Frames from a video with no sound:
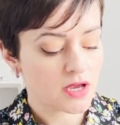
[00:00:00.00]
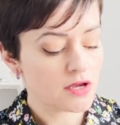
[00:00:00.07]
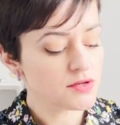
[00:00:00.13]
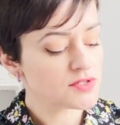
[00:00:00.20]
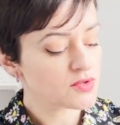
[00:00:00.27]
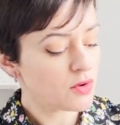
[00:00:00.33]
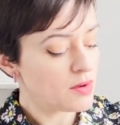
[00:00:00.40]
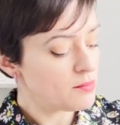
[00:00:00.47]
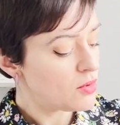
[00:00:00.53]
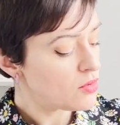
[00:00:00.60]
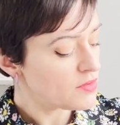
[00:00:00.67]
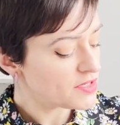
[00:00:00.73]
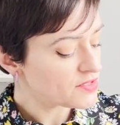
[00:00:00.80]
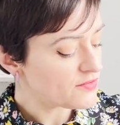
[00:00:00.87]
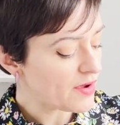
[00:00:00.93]
so I bought this
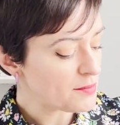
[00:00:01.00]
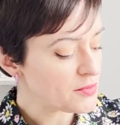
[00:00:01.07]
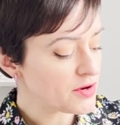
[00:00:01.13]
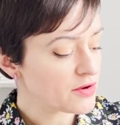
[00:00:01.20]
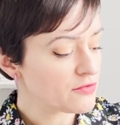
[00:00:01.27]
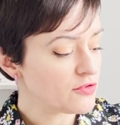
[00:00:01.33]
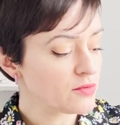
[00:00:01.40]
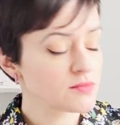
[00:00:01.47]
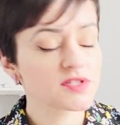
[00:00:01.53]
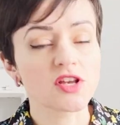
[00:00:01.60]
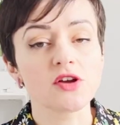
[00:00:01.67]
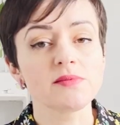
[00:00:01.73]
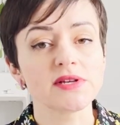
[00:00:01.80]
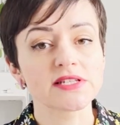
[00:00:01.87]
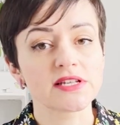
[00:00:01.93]
fabric from Sew Me
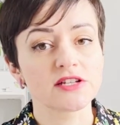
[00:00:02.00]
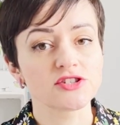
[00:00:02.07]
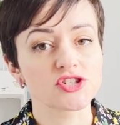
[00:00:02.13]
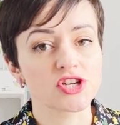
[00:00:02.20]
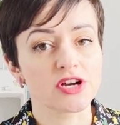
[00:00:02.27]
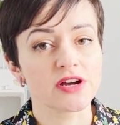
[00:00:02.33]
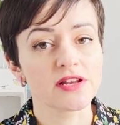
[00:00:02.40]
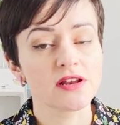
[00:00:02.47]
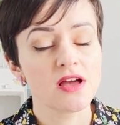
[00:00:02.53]
Sunshine.